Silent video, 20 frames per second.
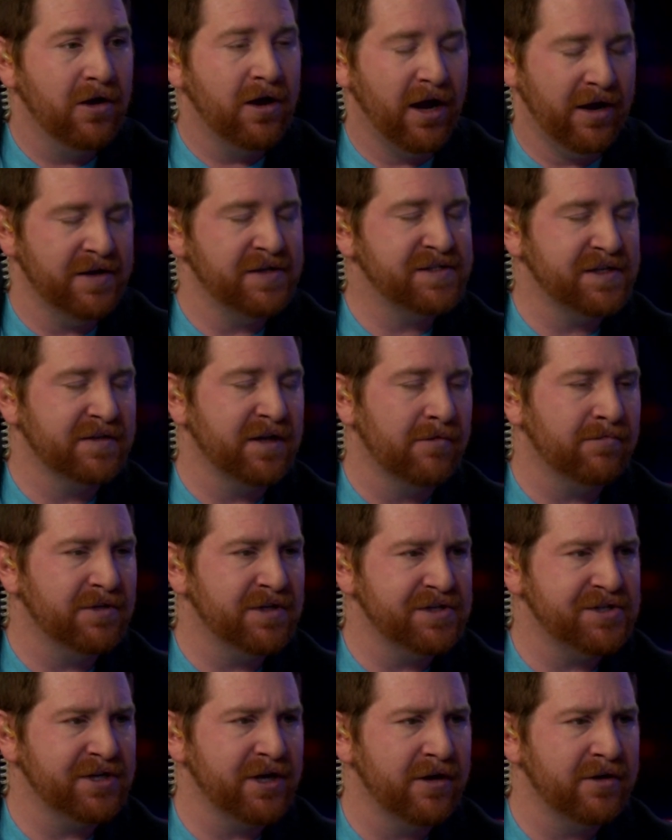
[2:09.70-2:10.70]
as a
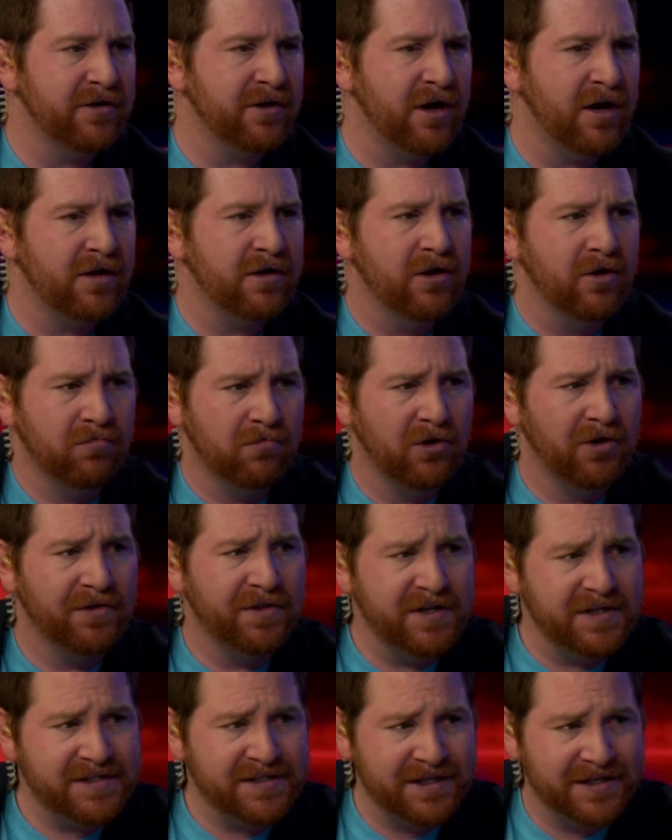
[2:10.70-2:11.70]
double-digit underdog. Well, in
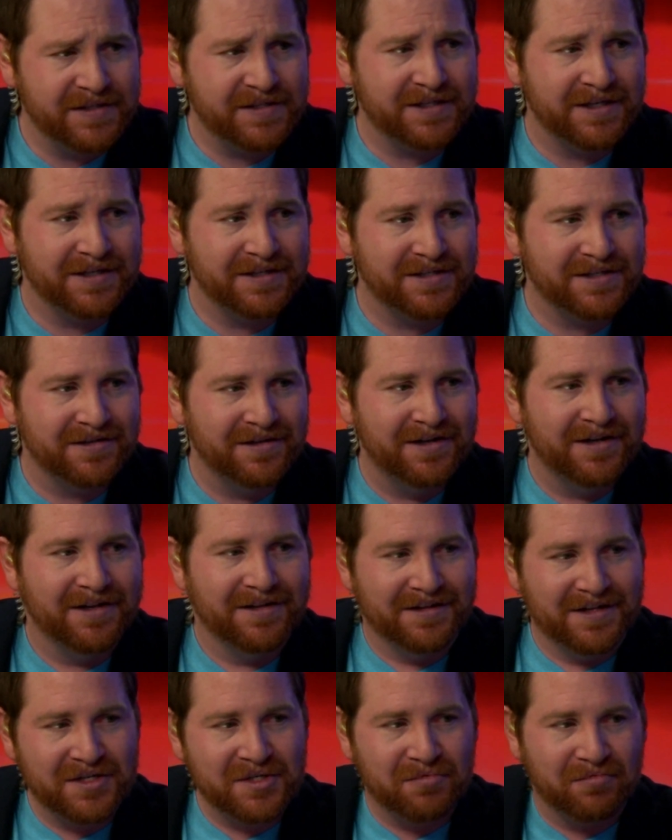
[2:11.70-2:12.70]
this instance,
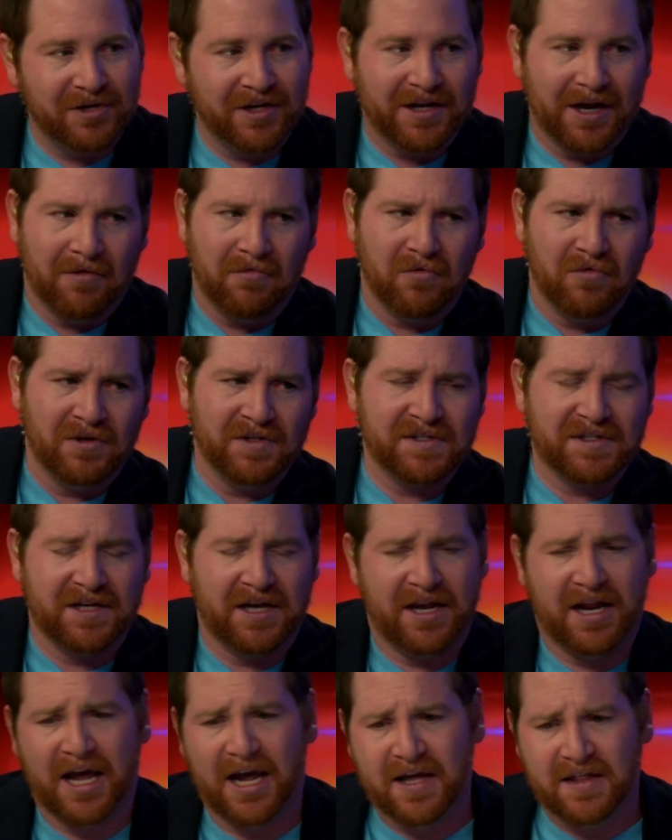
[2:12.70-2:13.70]
this week, everyone's
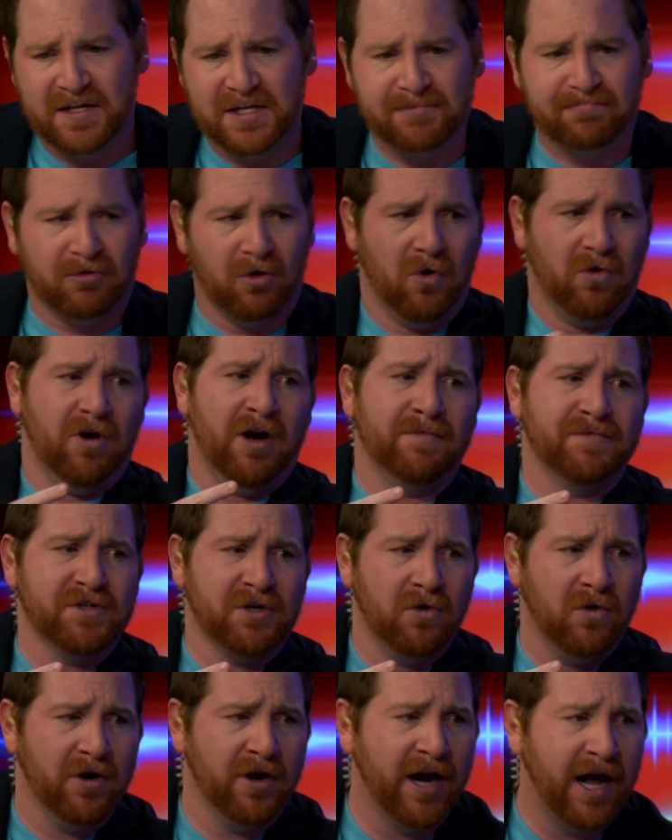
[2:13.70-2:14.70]
saying, hey, these programs are
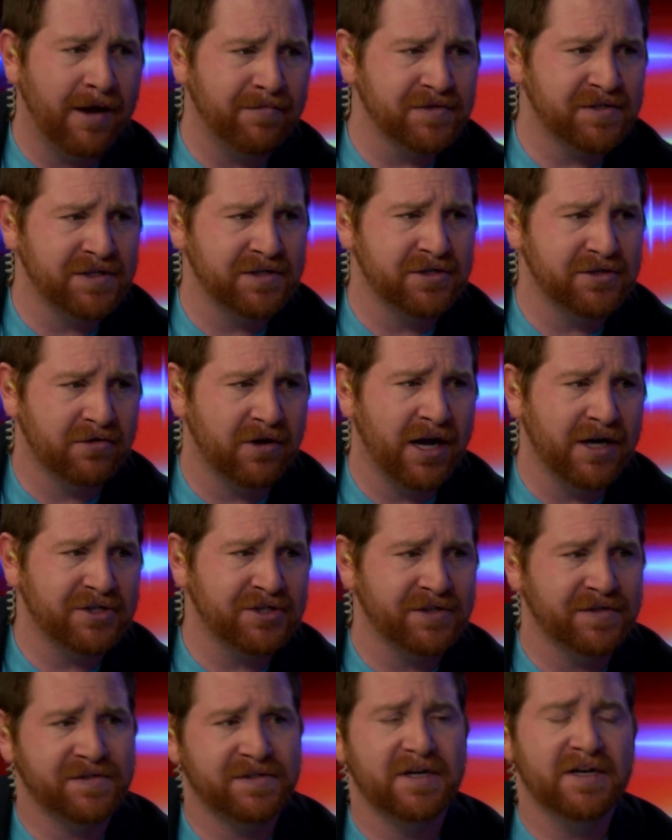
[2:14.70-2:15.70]
going in opposite
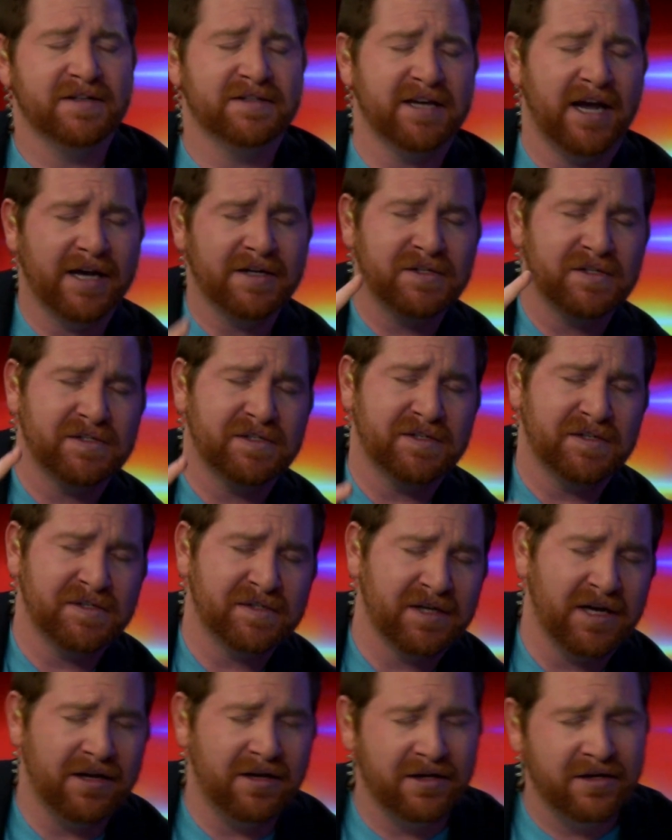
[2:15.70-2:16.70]
directions. Texas is
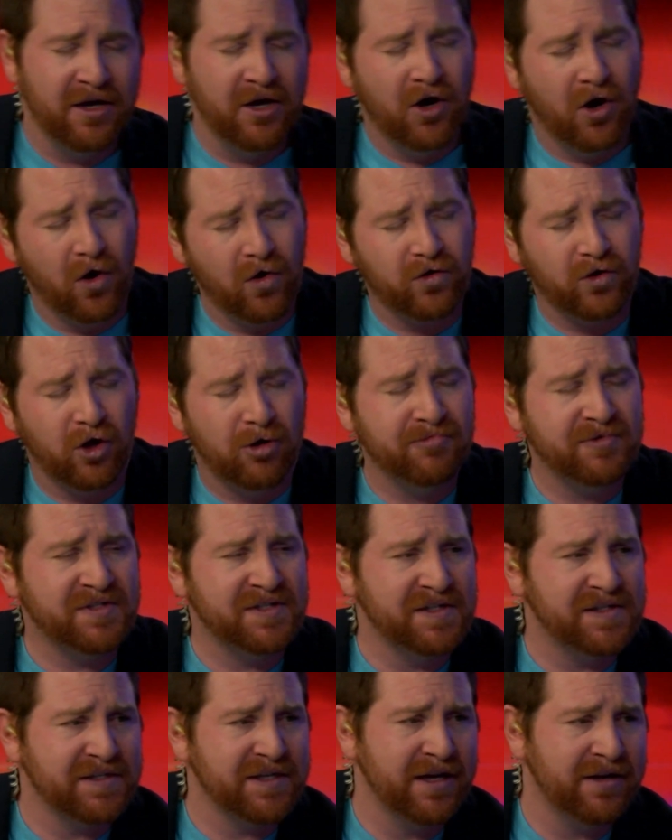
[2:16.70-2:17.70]
ascending. Oklahoma's
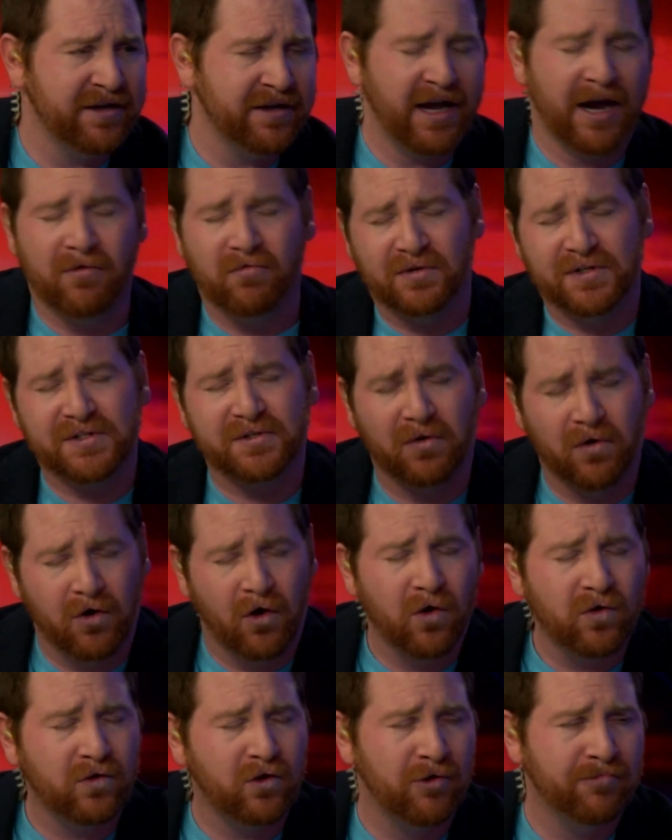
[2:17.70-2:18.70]
descending. Everyone's throwing
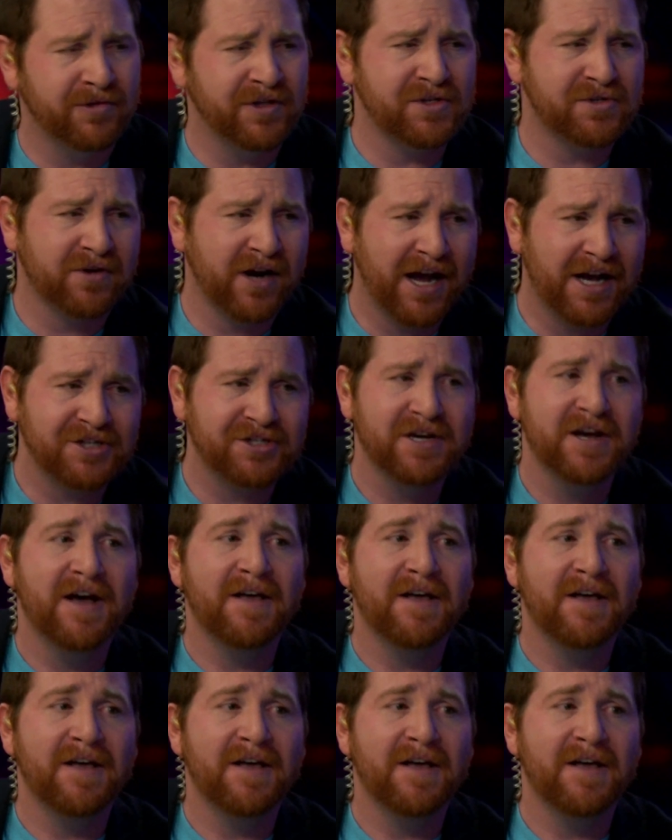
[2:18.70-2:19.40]
Oklahoma in the trash.